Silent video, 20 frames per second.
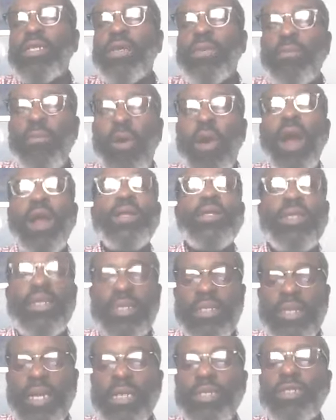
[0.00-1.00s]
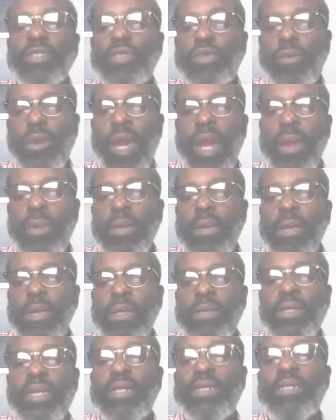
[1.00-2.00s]
Mark does not describe
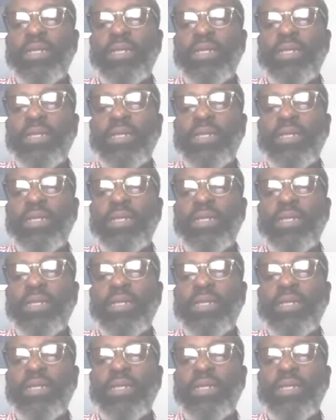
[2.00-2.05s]
that the